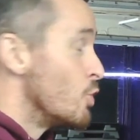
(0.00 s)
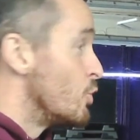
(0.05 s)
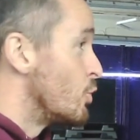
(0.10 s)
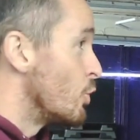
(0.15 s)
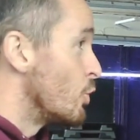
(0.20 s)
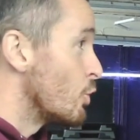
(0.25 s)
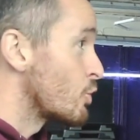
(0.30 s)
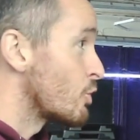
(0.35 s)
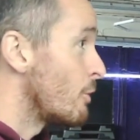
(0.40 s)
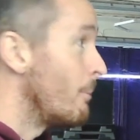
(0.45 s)

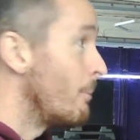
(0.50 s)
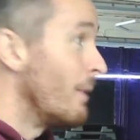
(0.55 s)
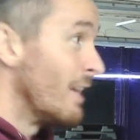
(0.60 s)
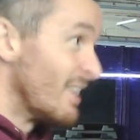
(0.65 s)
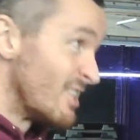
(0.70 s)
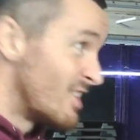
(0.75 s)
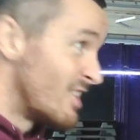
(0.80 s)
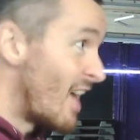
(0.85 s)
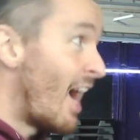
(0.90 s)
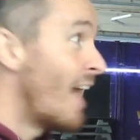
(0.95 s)
do some
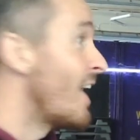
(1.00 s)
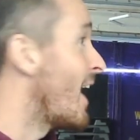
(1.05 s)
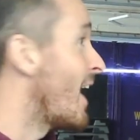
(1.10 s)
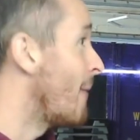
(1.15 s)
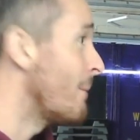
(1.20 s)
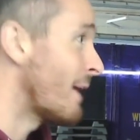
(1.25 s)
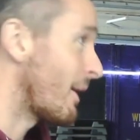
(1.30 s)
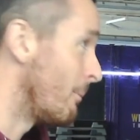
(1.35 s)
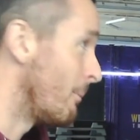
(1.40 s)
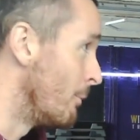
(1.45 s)

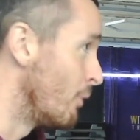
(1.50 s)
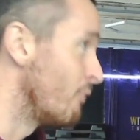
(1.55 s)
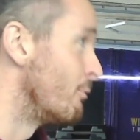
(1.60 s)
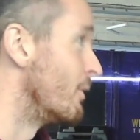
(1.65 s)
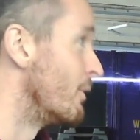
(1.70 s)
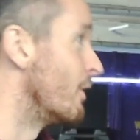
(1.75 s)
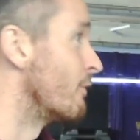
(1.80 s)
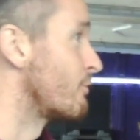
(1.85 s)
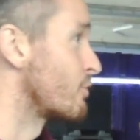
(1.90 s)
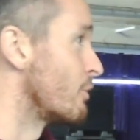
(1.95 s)
dynamic
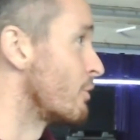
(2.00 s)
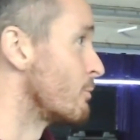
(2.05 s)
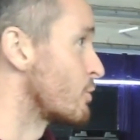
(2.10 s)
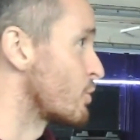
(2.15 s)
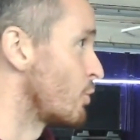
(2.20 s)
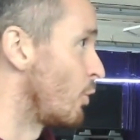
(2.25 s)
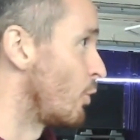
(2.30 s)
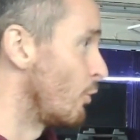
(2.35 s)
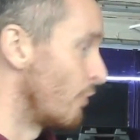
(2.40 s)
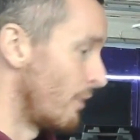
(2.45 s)
movement of some
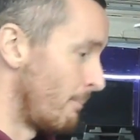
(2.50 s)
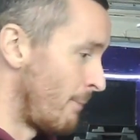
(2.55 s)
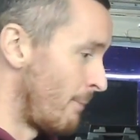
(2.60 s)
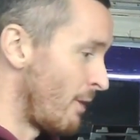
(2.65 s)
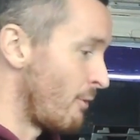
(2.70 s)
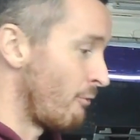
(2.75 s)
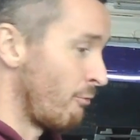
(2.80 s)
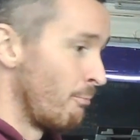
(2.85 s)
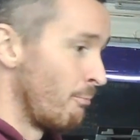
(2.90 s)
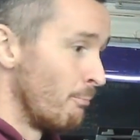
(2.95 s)
sort that
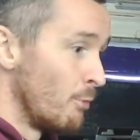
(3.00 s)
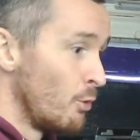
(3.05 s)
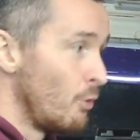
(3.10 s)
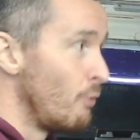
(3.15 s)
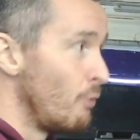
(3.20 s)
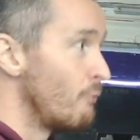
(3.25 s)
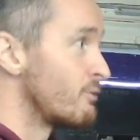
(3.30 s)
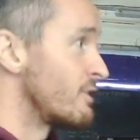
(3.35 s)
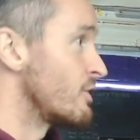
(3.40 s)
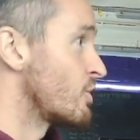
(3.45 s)
both
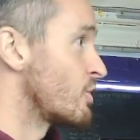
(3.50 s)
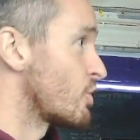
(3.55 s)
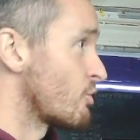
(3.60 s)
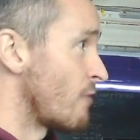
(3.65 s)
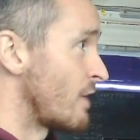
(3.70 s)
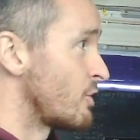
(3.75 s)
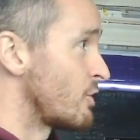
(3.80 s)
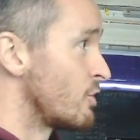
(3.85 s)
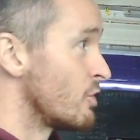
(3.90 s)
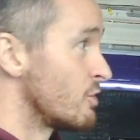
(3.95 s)
moves and
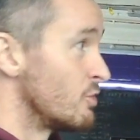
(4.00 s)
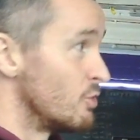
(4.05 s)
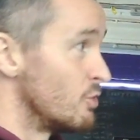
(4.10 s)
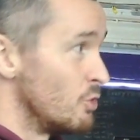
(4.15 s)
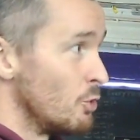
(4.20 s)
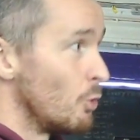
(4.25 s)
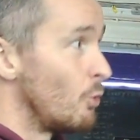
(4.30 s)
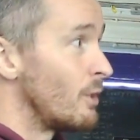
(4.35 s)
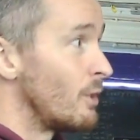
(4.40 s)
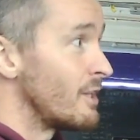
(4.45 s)
stretches
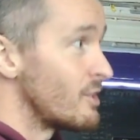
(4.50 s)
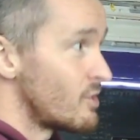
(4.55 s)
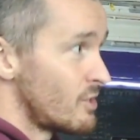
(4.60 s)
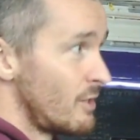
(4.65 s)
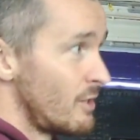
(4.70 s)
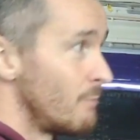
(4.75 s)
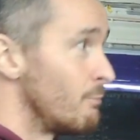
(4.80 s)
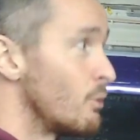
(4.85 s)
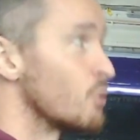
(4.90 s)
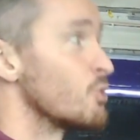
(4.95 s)
joints
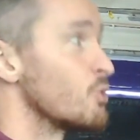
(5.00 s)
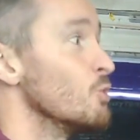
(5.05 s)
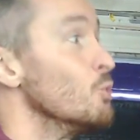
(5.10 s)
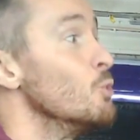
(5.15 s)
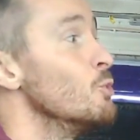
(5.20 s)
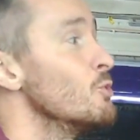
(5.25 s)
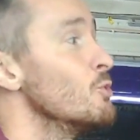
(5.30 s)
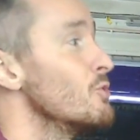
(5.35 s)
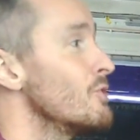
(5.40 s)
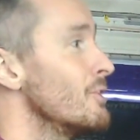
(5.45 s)
and
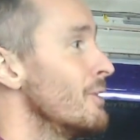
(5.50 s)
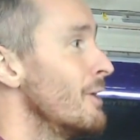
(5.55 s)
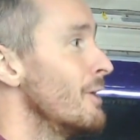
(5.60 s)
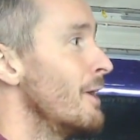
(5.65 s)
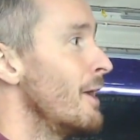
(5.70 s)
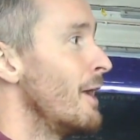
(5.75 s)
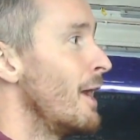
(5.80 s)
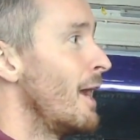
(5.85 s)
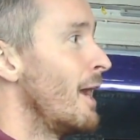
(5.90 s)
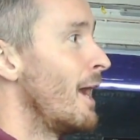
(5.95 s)
muscles,
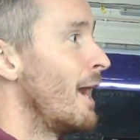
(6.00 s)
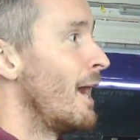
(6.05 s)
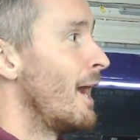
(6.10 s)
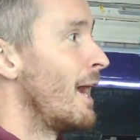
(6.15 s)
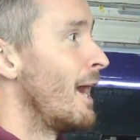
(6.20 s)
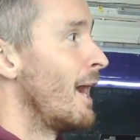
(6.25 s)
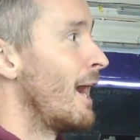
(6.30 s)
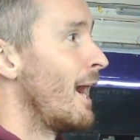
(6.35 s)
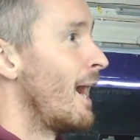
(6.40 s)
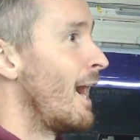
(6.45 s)

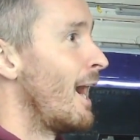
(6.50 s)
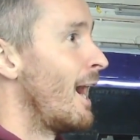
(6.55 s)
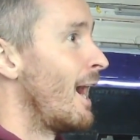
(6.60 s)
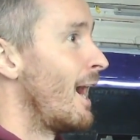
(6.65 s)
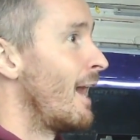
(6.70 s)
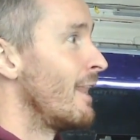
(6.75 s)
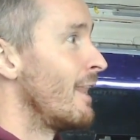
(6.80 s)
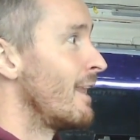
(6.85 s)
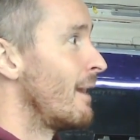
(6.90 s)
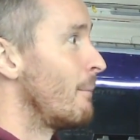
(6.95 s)

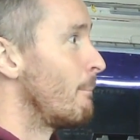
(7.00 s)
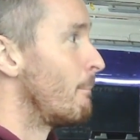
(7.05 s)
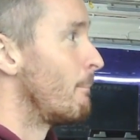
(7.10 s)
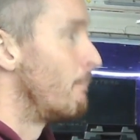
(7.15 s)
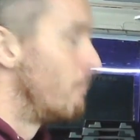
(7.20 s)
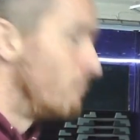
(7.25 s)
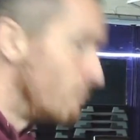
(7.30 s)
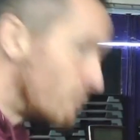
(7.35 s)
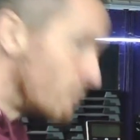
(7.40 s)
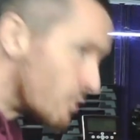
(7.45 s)
and then
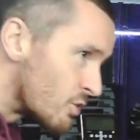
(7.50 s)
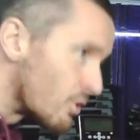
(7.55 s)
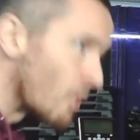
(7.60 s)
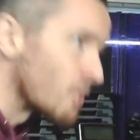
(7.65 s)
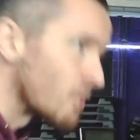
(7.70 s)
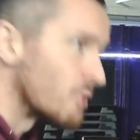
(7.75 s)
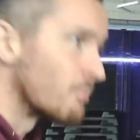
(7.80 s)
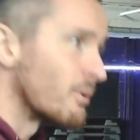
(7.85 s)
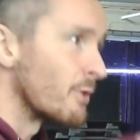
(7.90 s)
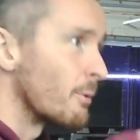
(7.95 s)

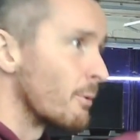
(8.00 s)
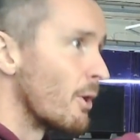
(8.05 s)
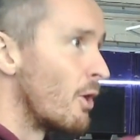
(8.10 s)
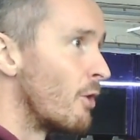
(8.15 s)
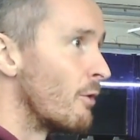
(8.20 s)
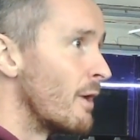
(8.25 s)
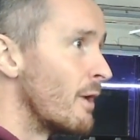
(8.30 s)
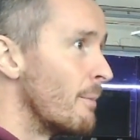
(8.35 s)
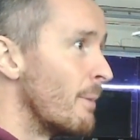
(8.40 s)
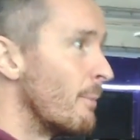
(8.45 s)
start to bring up your
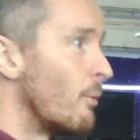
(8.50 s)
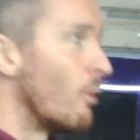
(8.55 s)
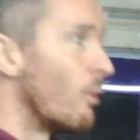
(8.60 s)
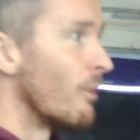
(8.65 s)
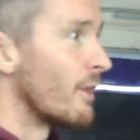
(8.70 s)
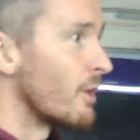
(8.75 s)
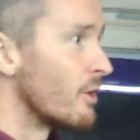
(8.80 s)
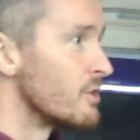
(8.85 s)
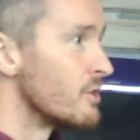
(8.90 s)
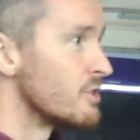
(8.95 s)
heart rate a bit more, and
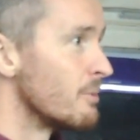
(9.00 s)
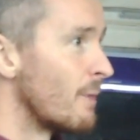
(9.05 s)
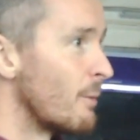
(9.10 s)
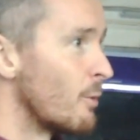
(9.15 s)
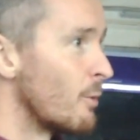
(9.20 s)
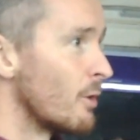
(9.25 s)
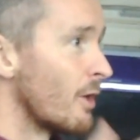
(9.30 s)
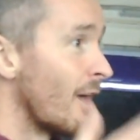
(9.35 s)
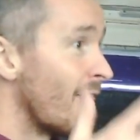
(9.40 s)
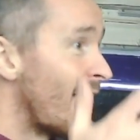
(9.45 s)
then go into your main
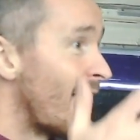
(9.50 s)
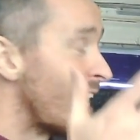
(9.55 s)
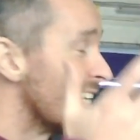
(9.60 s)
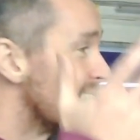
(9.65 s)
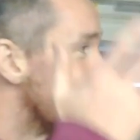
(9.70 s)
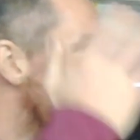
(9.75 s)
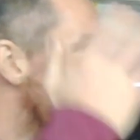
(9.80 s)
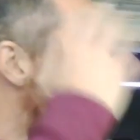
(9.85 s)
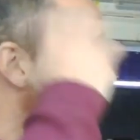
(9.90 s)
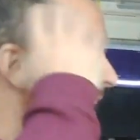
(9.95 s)
workout.
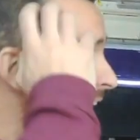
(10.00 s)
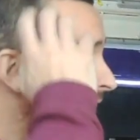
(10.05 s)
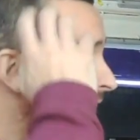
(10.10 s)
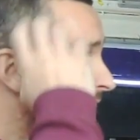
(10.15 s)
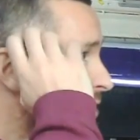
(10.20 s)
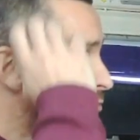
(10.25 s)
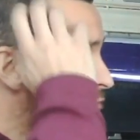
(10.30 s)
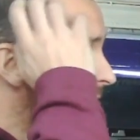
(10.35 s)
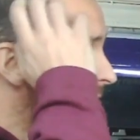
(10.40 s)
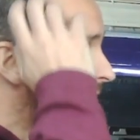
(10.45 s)

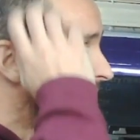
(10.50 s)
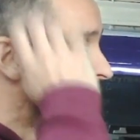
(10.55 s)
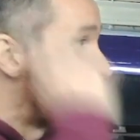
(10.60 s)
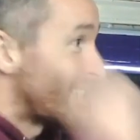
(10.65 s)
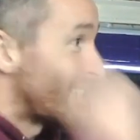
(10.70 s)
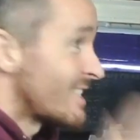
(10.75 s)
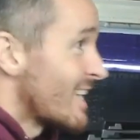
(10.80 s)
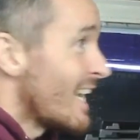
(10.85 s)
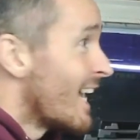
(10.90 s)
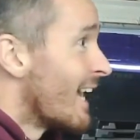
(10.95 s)

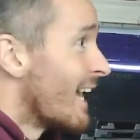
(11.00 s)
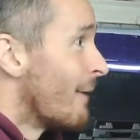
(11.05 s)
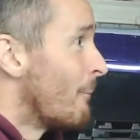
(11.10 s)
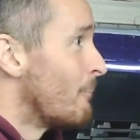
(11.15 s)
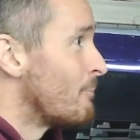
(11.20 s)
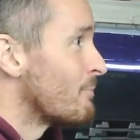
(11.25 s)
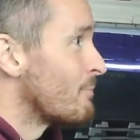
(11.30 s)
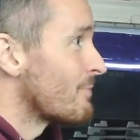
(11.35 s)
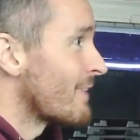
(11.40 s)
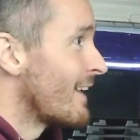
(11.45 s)
That's it.
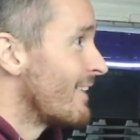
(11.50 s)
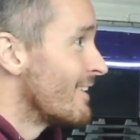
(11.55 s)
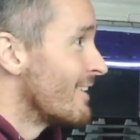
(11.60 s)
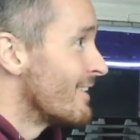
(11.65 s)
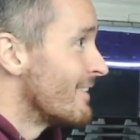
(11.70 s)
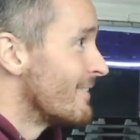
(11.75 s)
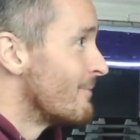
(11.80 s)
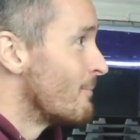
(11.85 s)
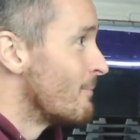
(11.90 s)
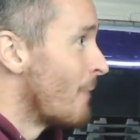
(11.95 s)

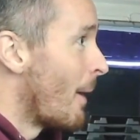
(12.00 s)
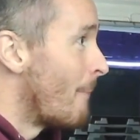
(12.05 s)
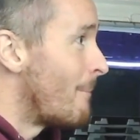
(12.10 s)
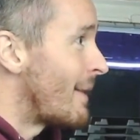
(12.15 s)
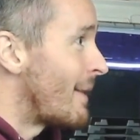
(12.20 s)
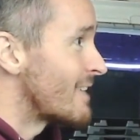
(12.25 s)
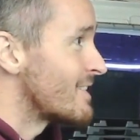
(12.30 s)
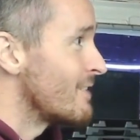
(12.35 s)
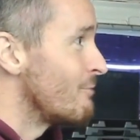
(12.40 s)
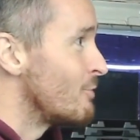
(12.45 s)
A
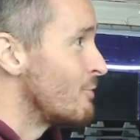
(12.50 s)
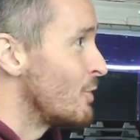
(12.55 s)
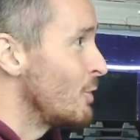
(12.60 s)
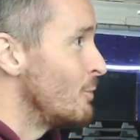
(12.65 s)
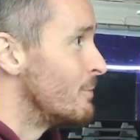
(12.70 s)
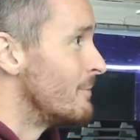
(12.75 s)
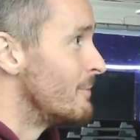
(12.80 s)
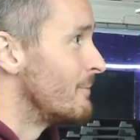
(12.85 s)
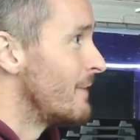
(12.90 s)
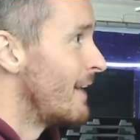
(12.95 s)
massive
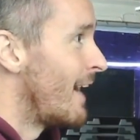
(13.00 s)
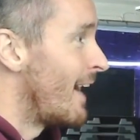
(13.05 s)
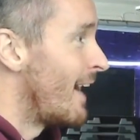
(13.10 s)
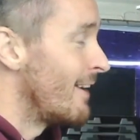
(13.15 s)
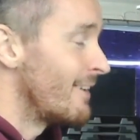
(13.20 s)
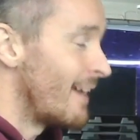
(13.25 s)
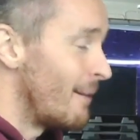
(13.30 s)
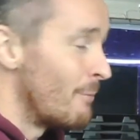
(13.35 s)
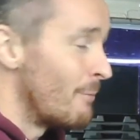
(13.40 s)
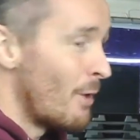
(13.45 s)
do.
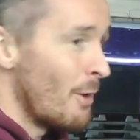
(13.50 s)
And I'm